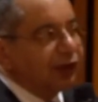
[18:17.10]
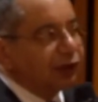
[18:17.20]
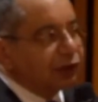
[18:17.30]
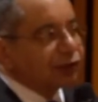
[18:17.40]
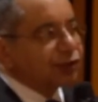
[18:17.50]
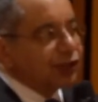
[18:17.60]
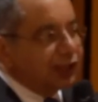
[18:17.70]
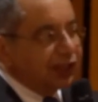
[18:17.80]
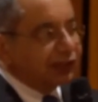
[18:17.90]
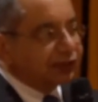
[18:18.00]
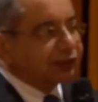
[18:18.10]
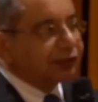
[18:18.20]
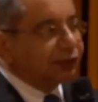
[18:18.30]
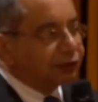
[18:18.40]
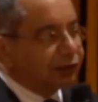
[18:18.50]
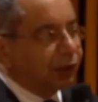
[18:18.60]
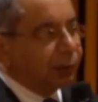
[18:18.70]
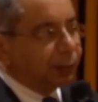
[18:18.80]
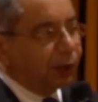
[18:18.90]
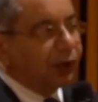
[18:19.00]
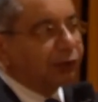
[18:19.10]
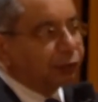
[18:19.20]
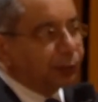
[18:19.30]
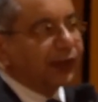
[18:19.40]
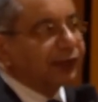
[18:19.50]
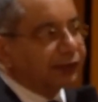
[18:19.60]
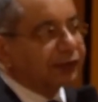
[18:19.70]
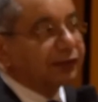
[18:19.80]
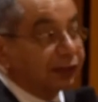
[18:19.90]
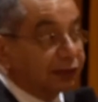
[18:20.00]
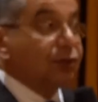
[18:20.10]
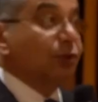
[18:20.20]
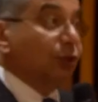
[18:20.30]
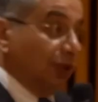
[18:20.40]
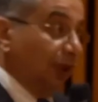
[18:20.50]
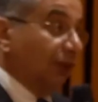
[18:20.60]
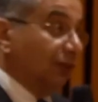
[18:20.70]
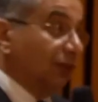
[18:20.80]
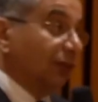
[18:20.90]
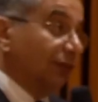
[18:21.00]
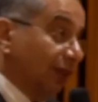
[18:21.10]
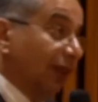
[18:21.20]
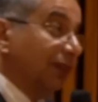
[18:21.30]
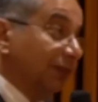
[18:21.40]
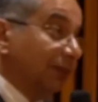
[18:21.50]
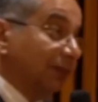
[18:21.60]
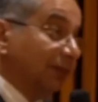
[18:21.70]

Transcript: originated on top of pancreatitis or not, right?